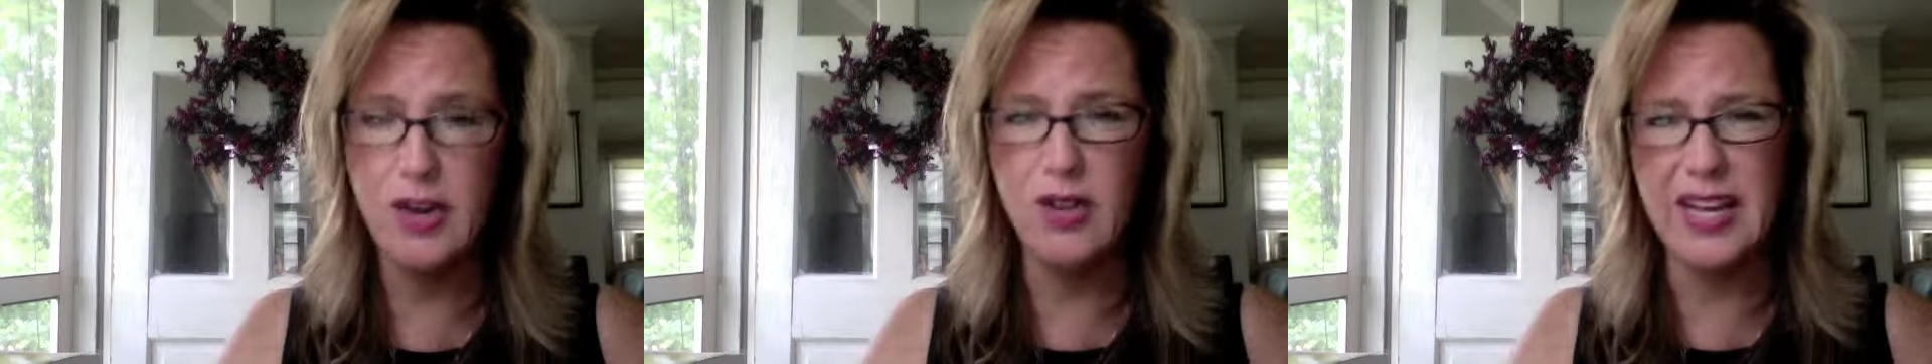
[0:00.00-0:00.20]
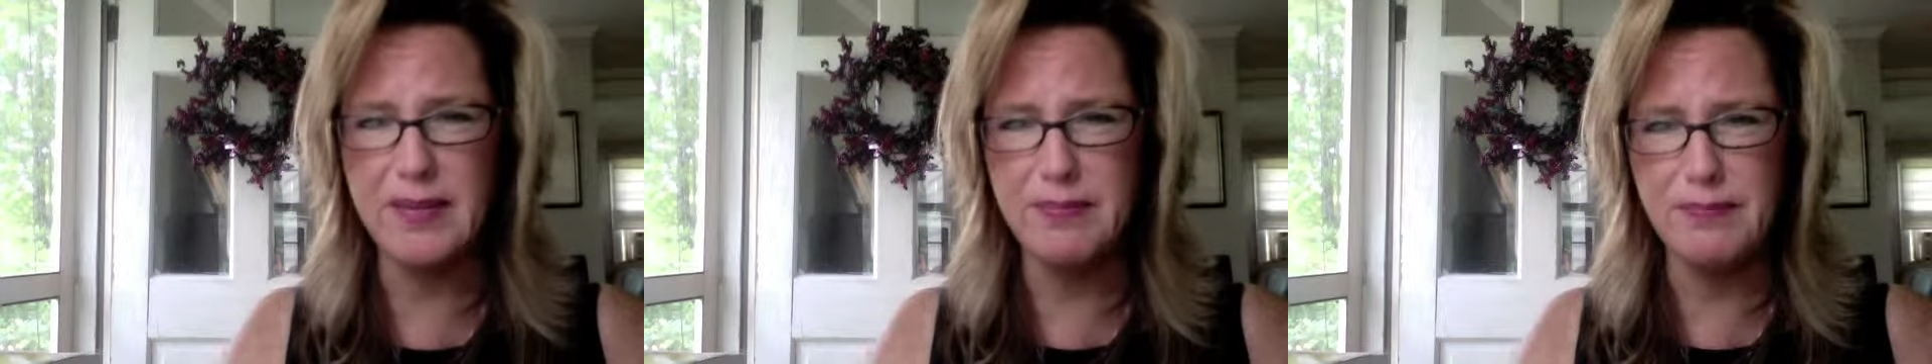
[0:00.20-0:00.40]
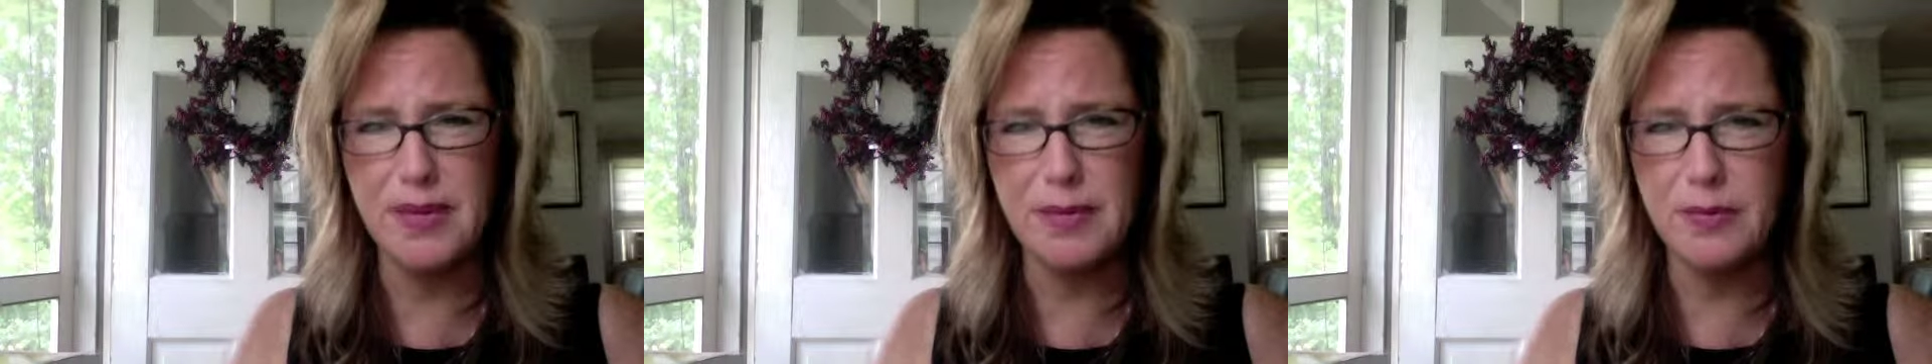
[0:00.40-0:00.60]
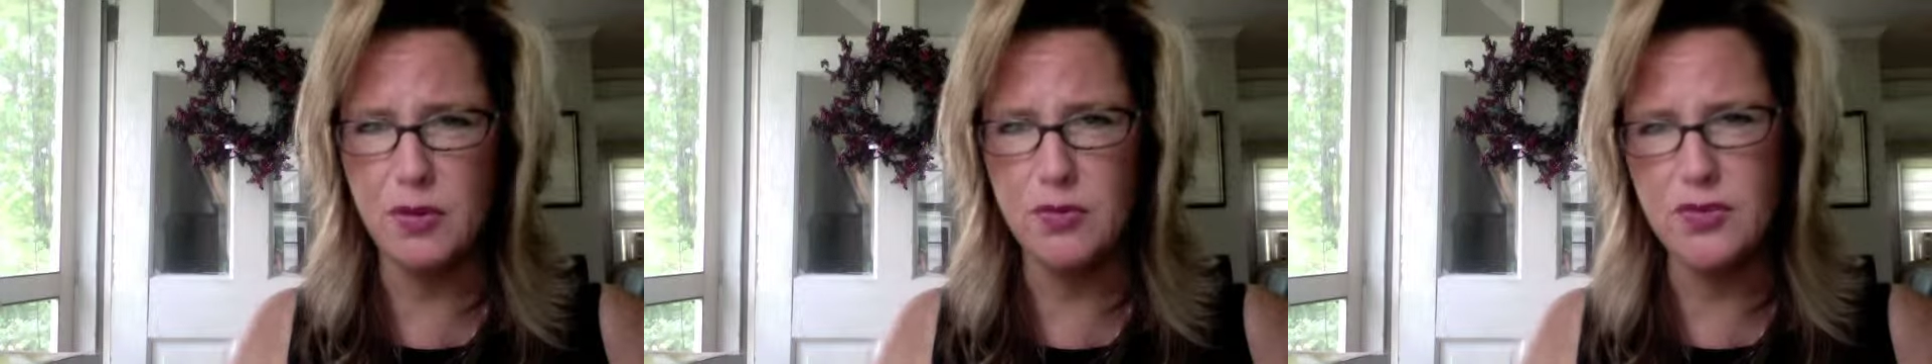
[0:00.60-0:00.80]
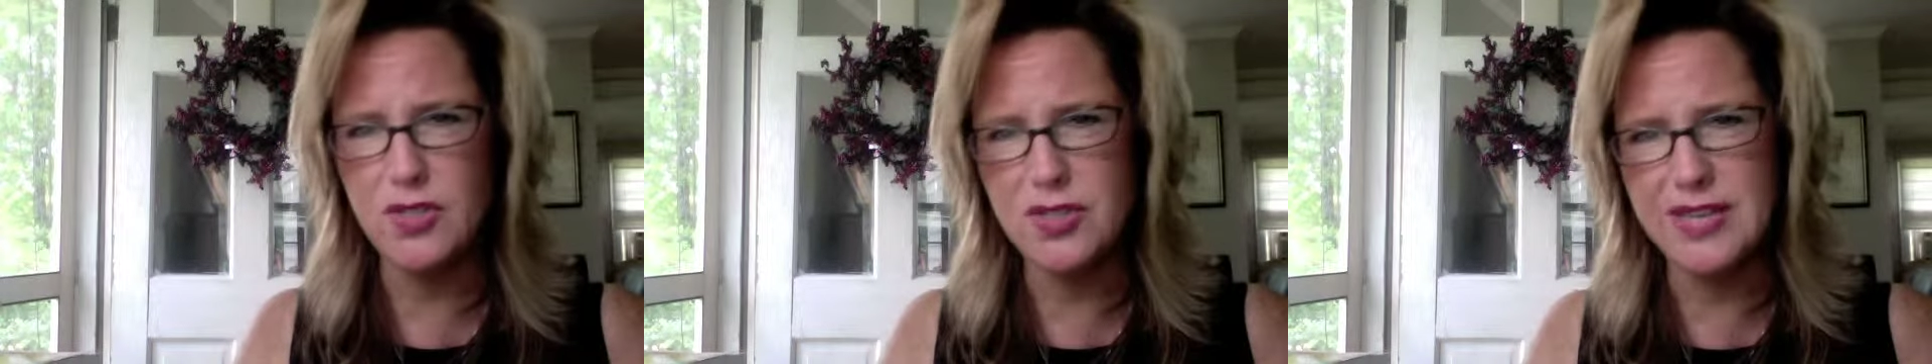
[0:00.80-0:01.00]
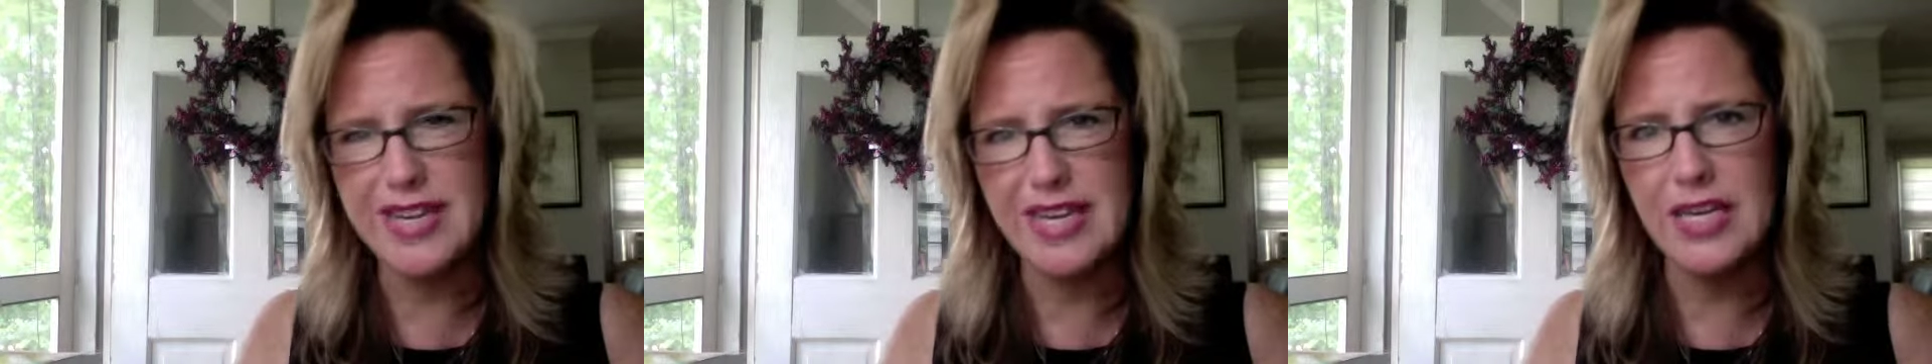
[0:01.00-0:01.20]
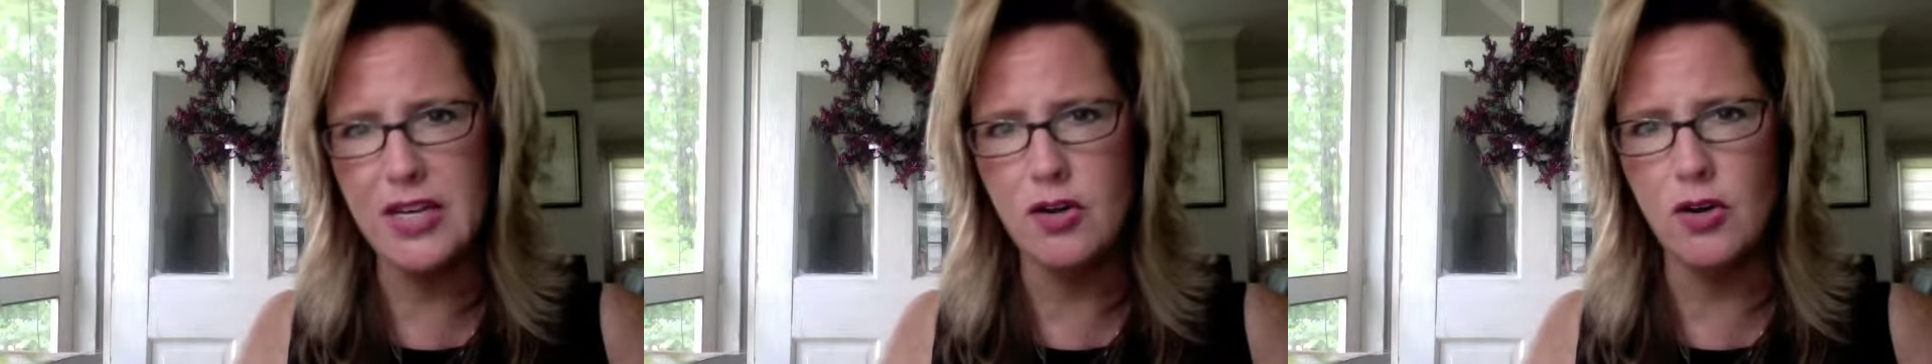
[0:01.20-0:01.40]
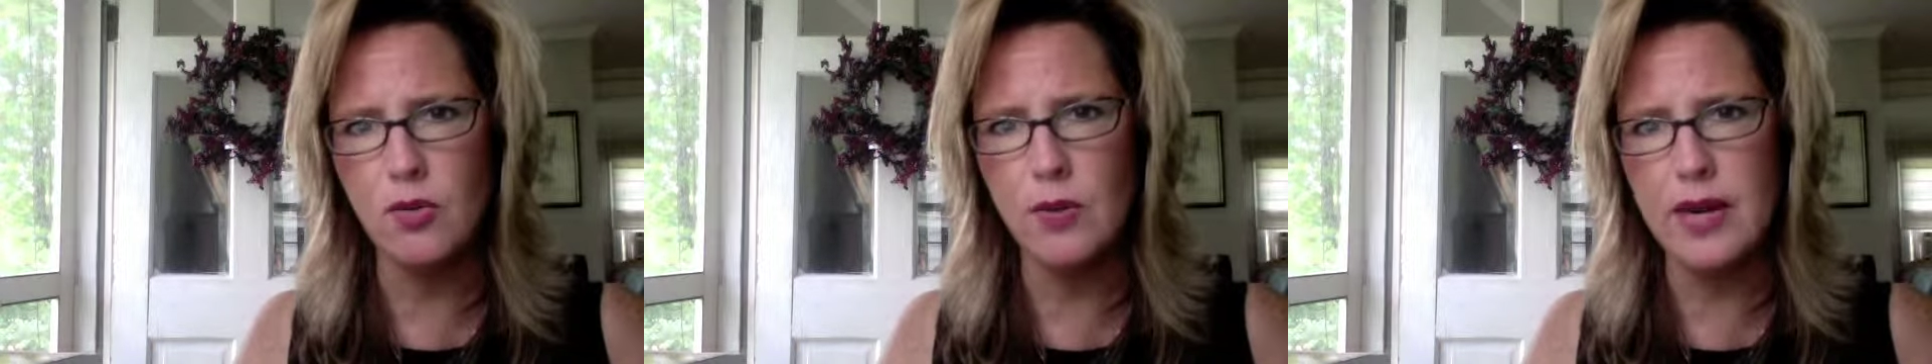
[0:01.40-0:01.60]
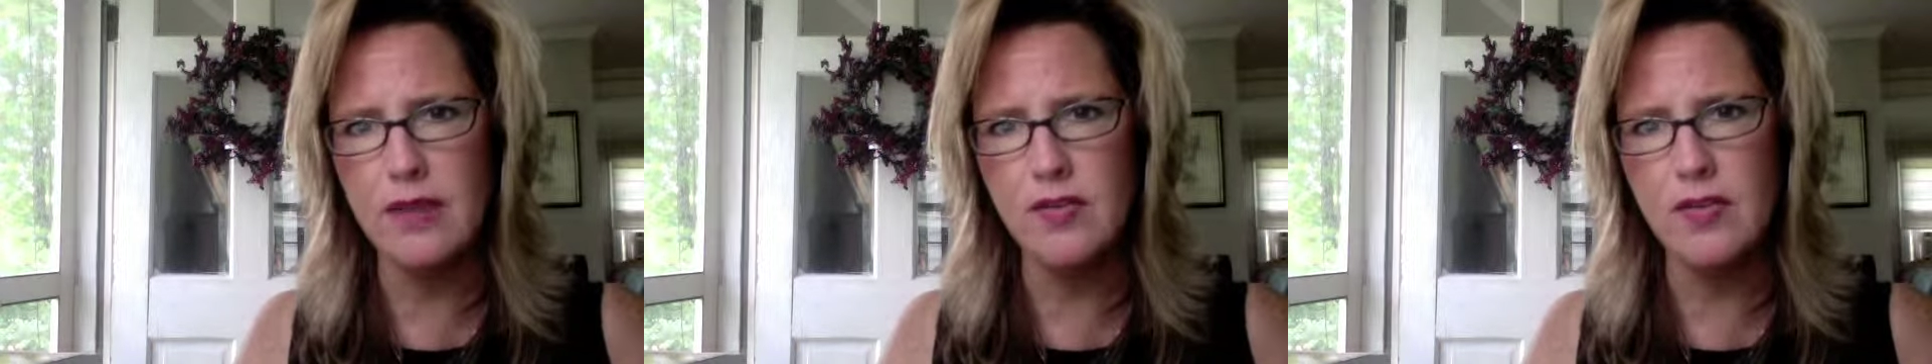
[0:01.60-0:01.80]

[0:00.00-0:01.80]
like people who knit or whatever,